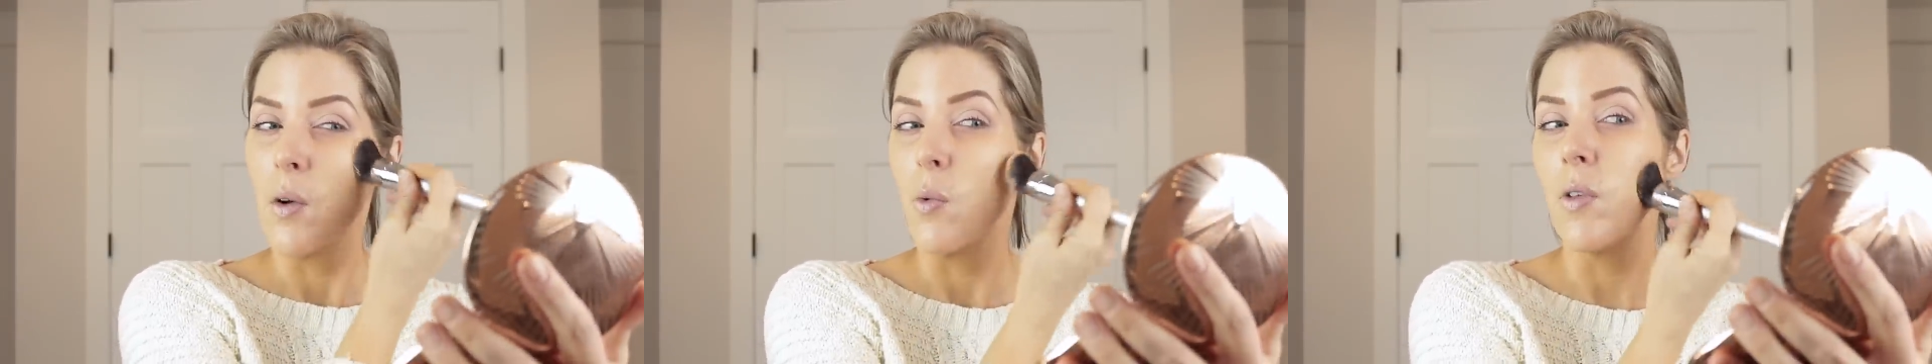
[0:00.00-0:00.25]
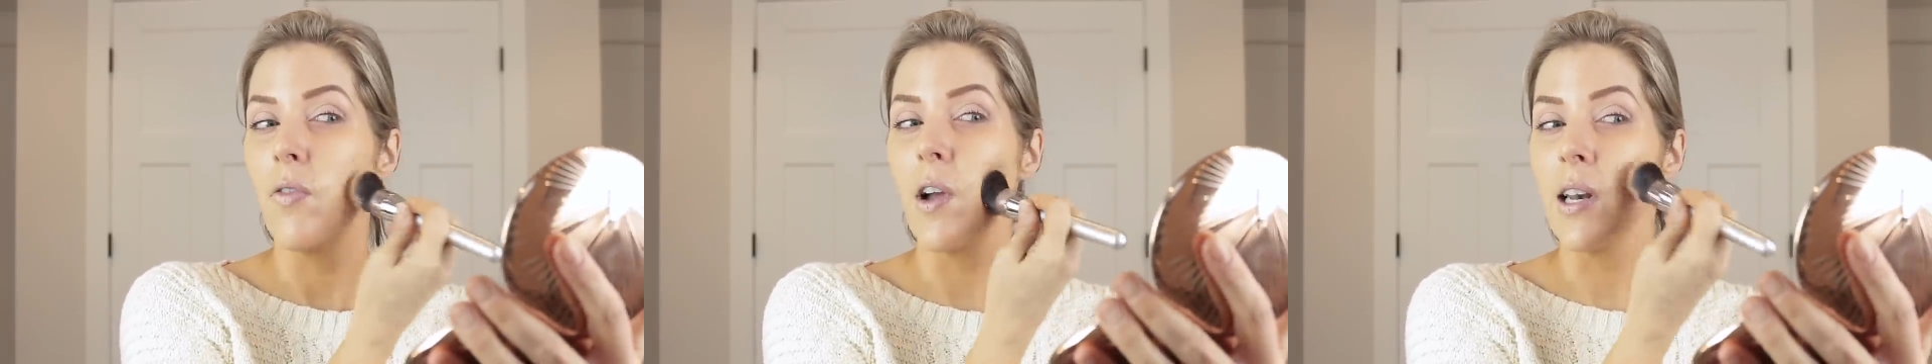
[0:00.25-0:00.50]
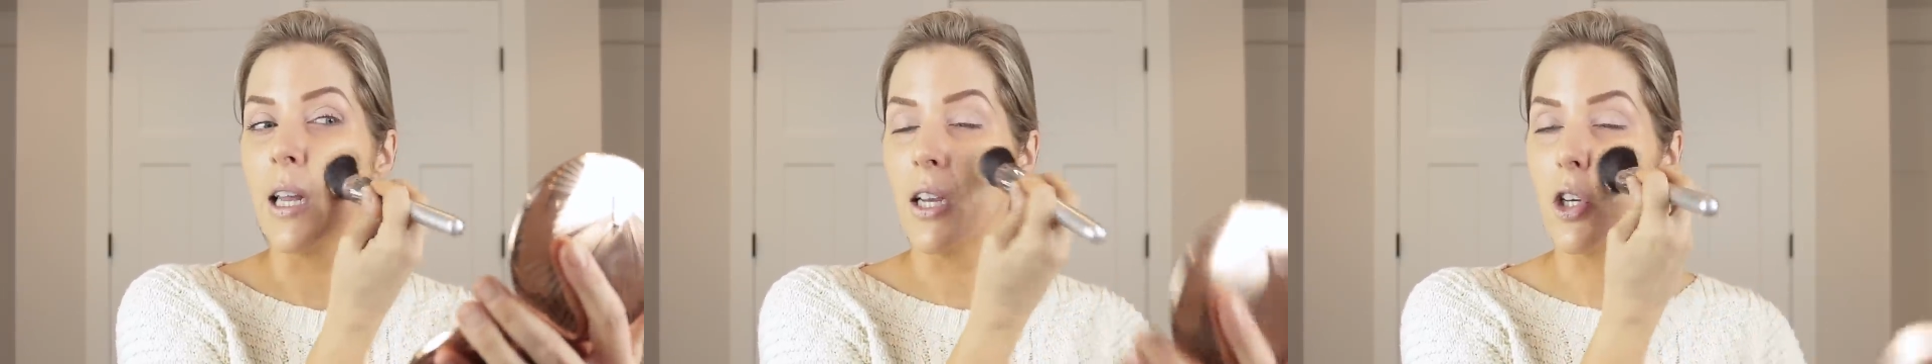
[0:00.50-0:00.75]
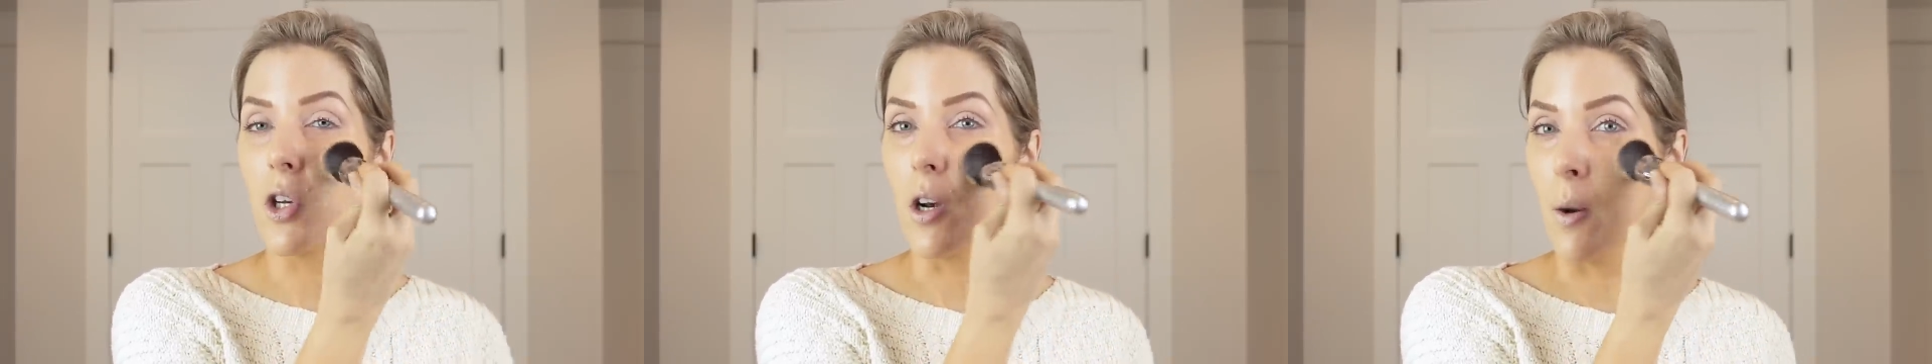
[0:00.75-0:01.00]
with
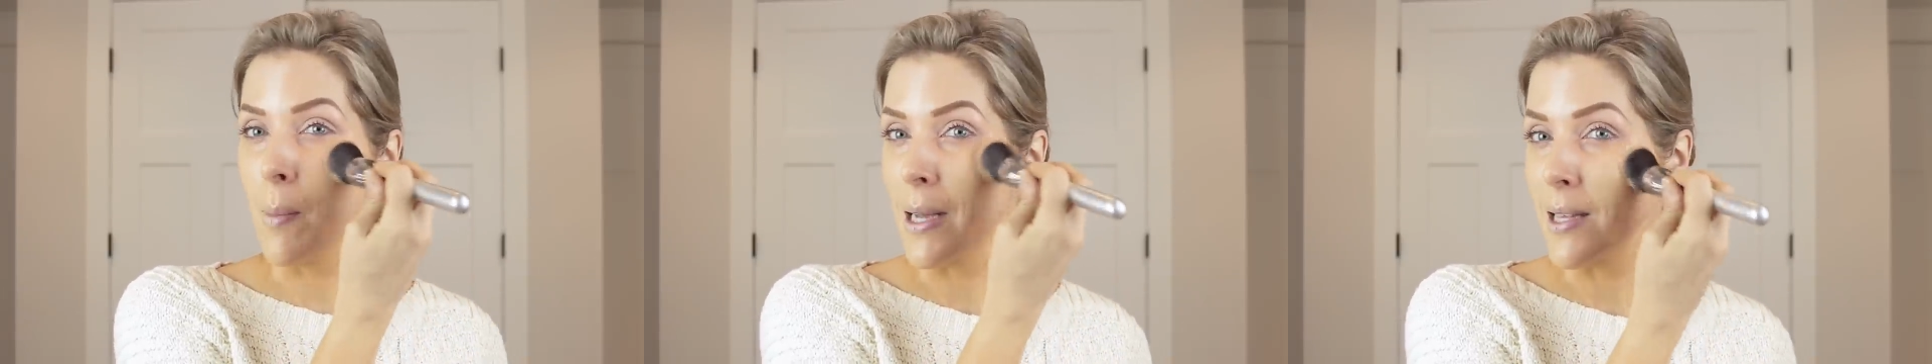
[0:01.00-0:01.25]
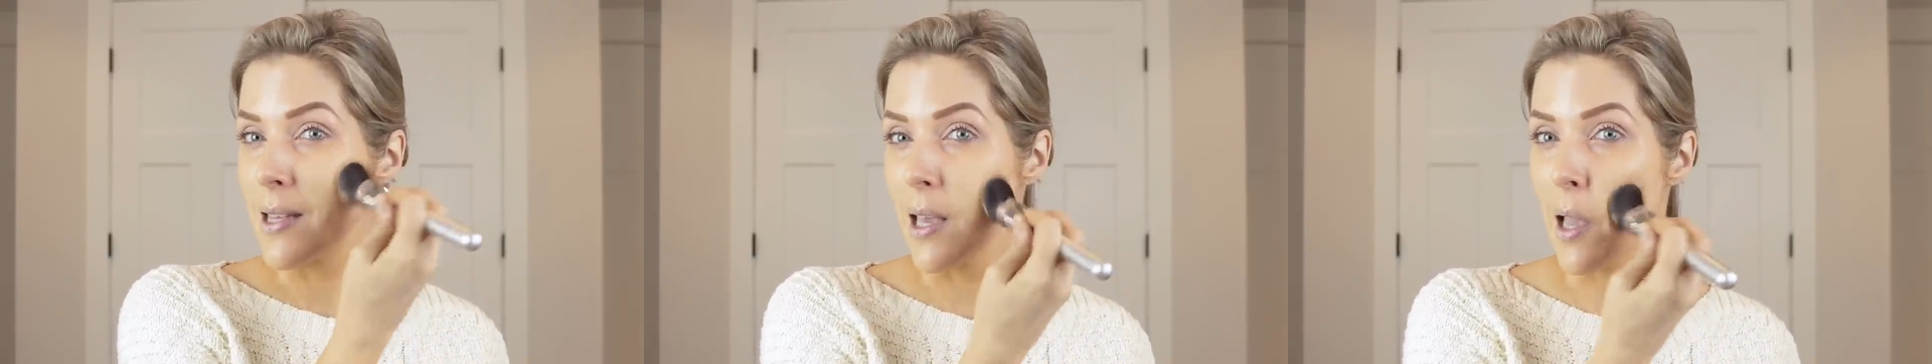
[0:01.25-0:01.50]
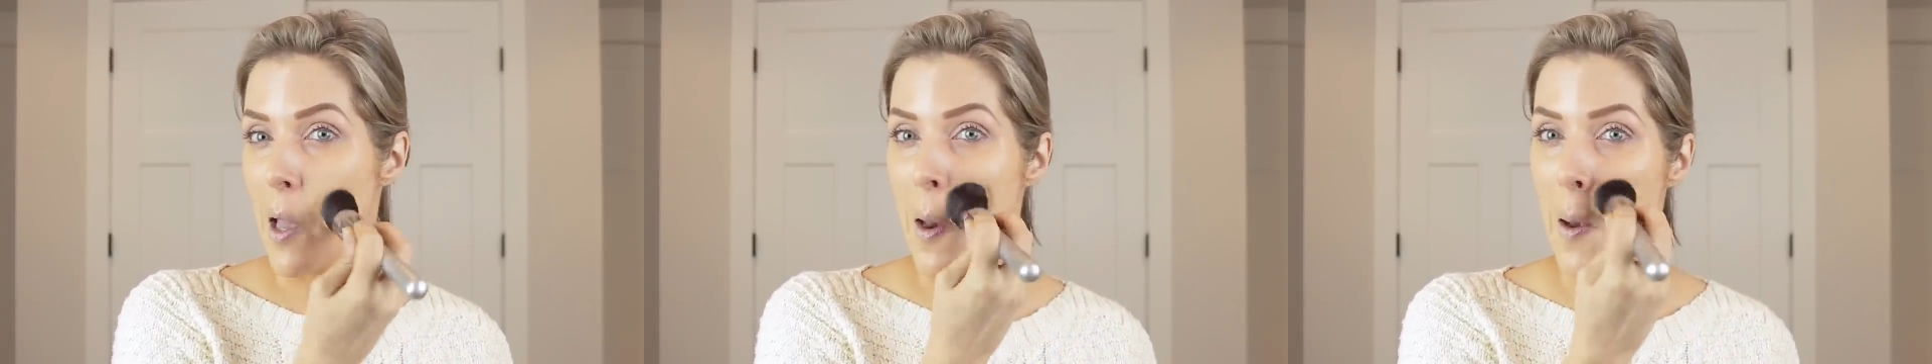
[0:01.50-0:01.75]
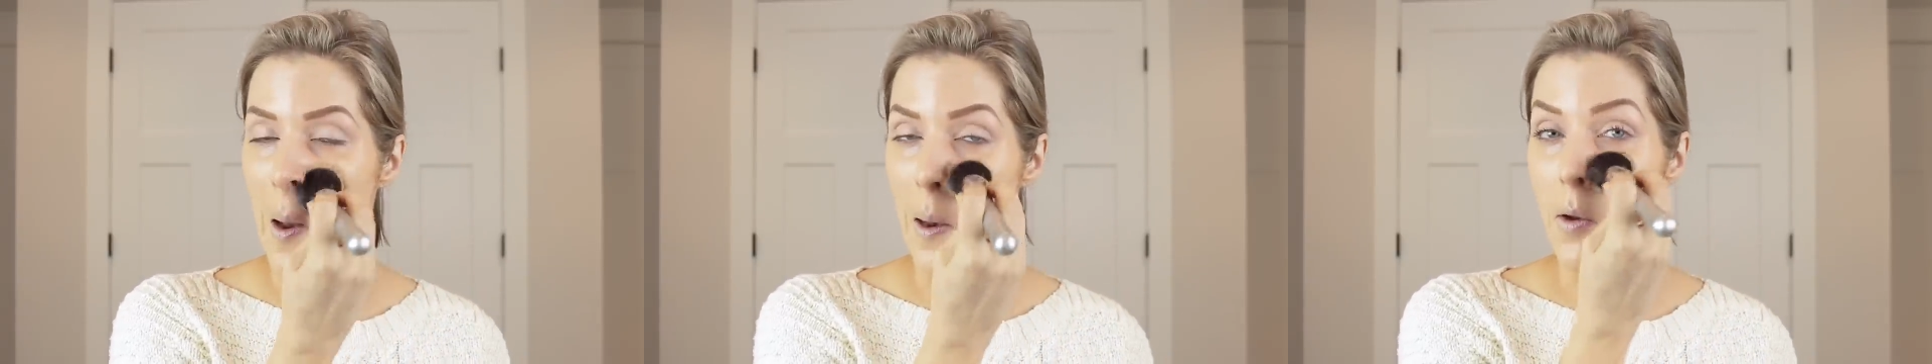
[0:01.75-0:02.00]
foundation on my
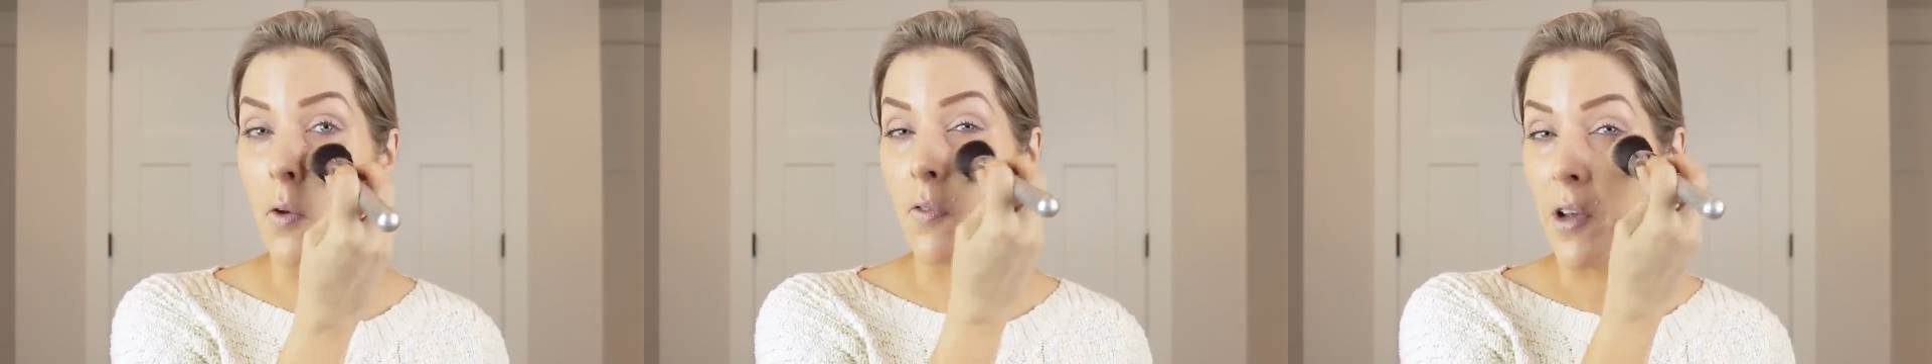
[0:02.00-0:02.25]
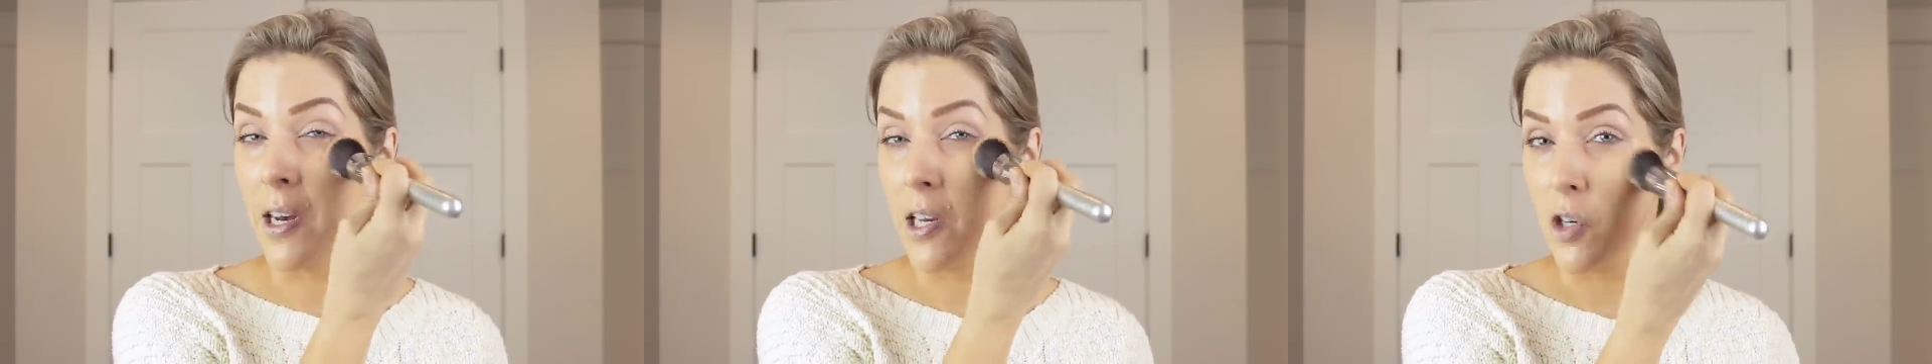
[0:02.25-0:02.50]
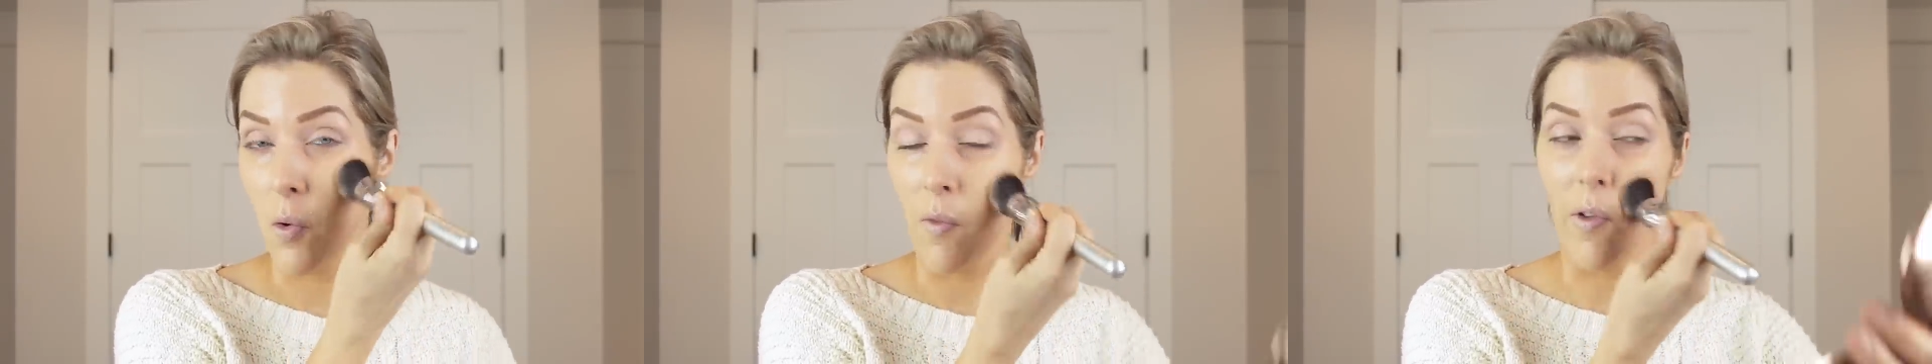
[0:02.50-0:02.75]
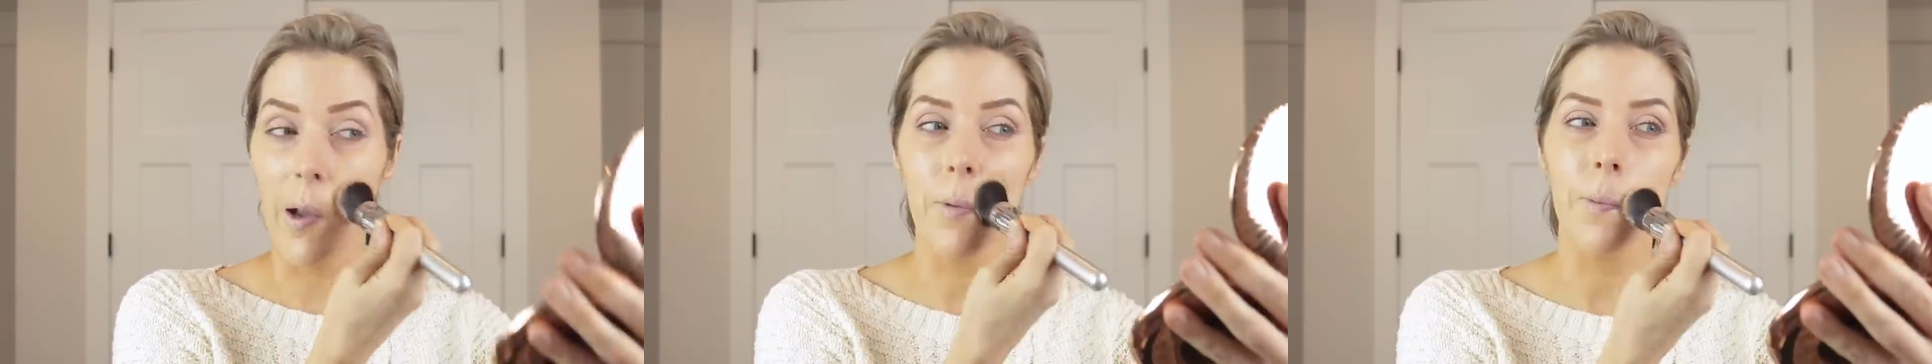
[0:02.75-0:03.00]
skin and do a foundation
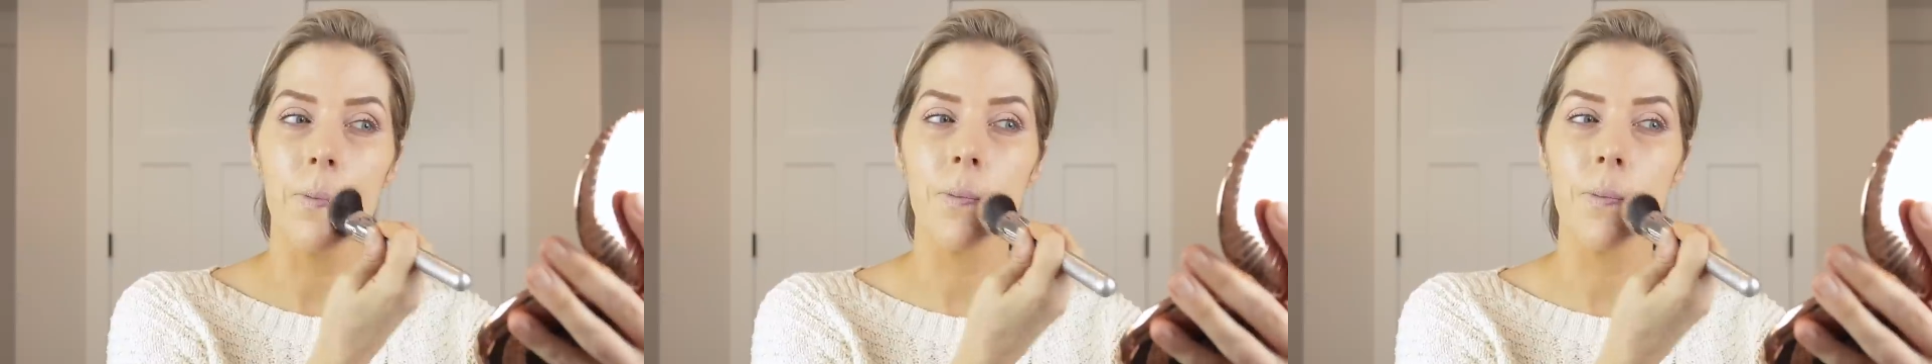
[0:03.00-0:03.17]
review.